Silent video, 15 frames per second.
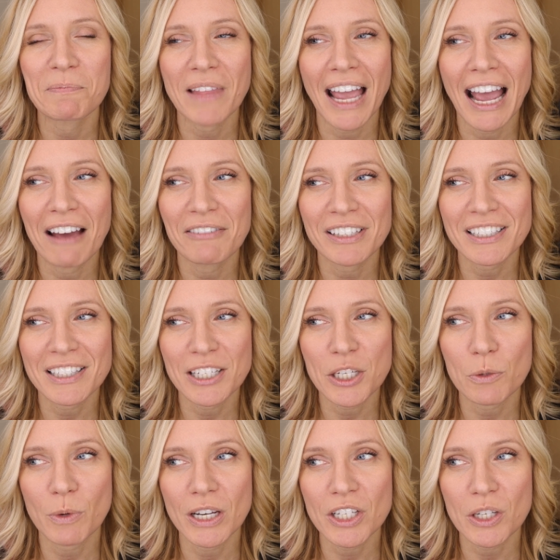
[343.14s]
having a
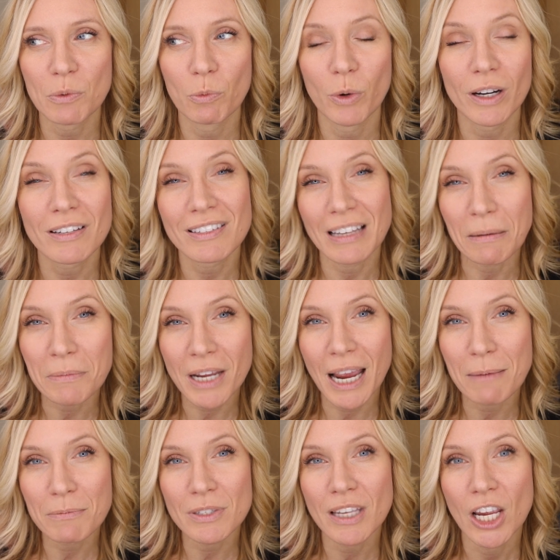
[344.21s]
situation where
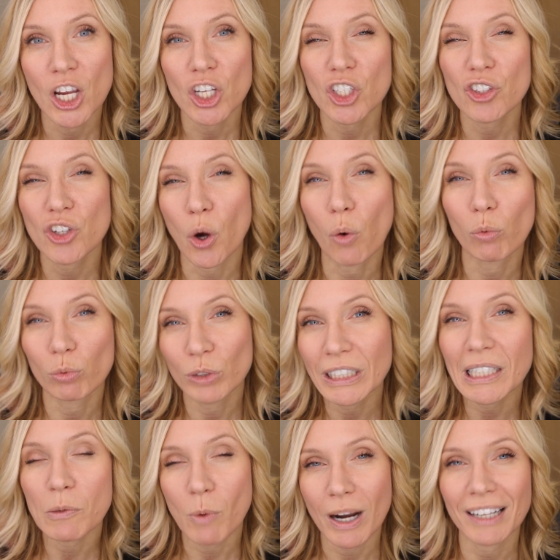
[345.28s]
sometimes you don't
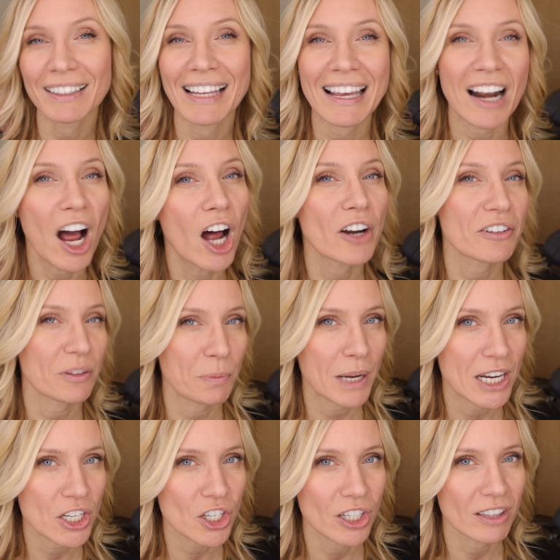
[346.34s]
really want to let on to the
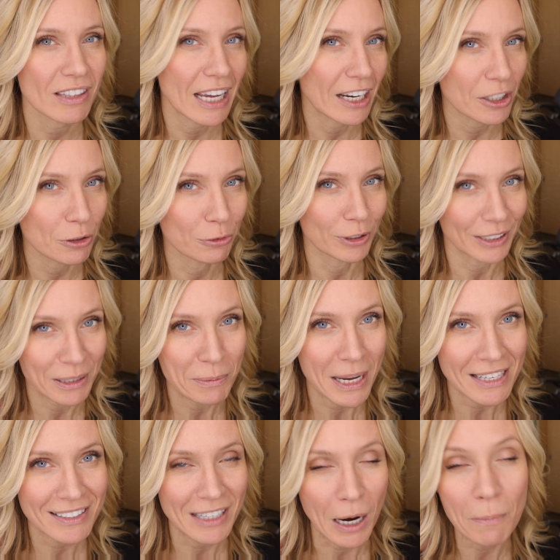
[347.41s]
patient that you really
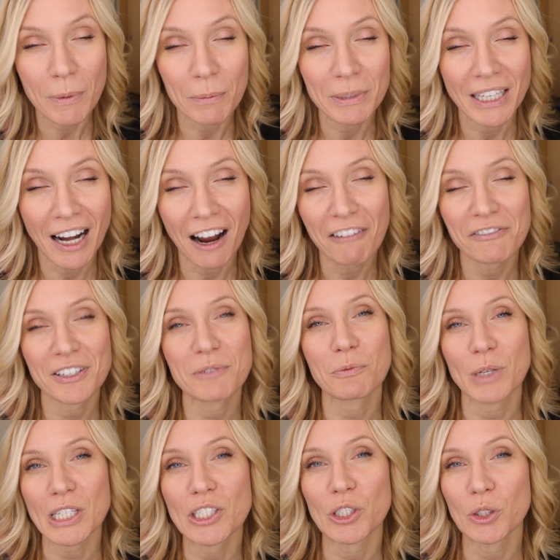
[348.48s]
messed up. I mean, often
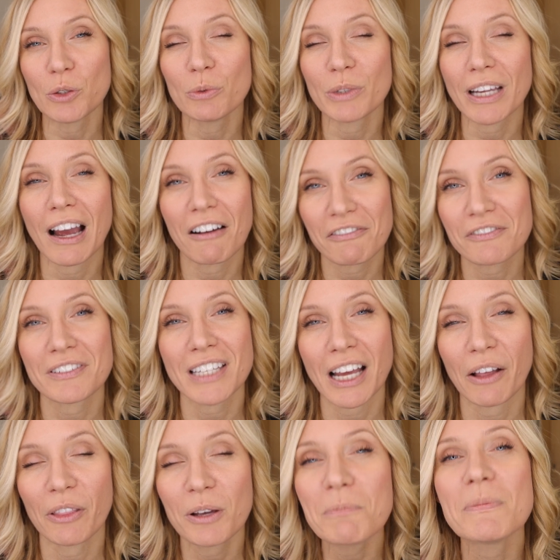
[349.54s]
we do, we often
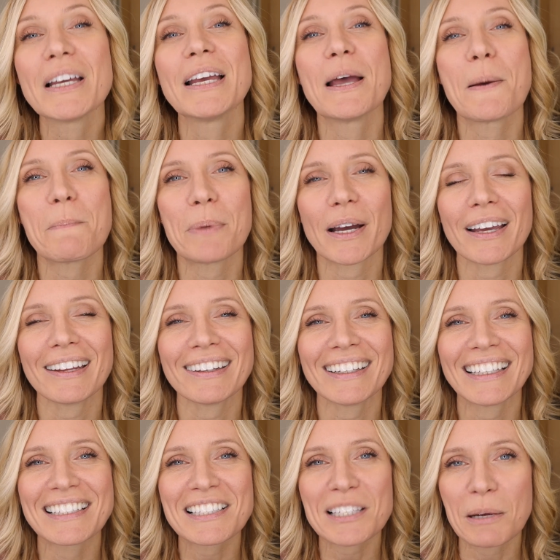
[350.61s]
tell them, but
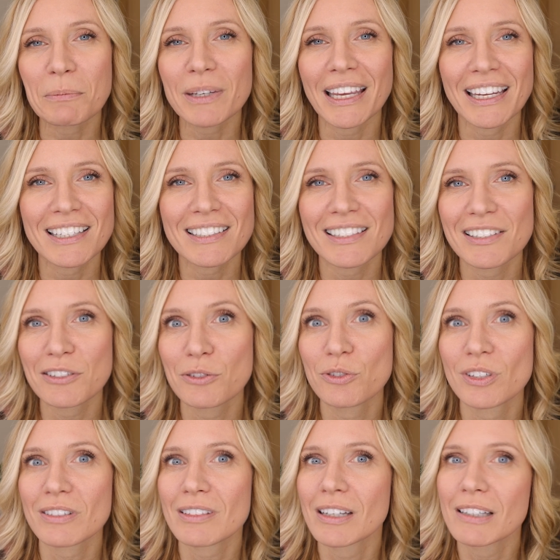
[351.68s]
in some cases you
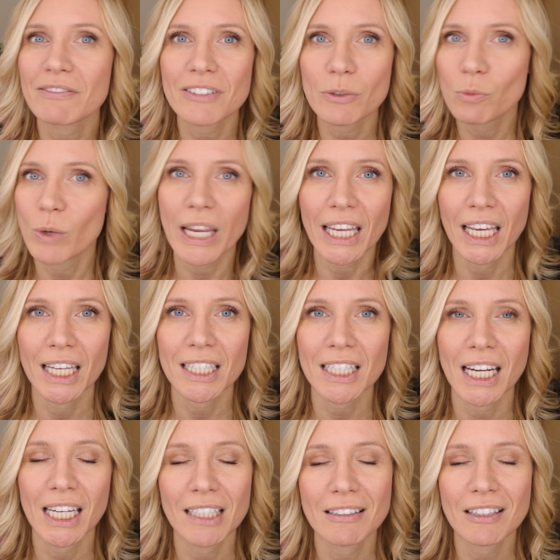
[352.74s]
just have to wing it,
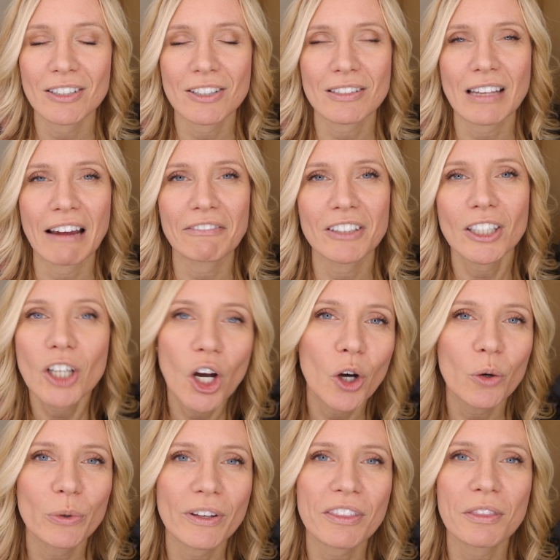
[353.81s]
and you just have to
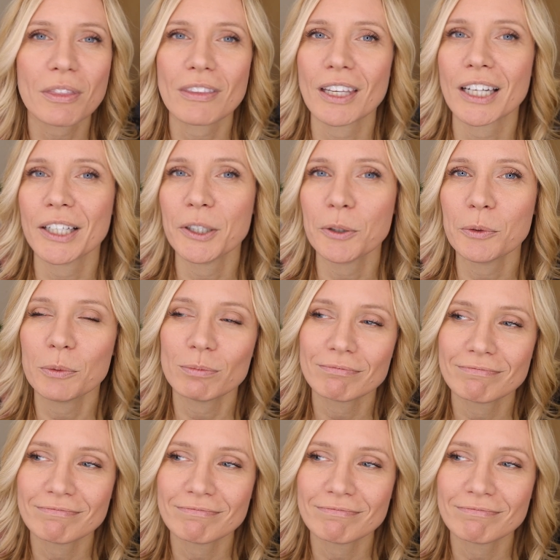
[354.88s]
go with, you know,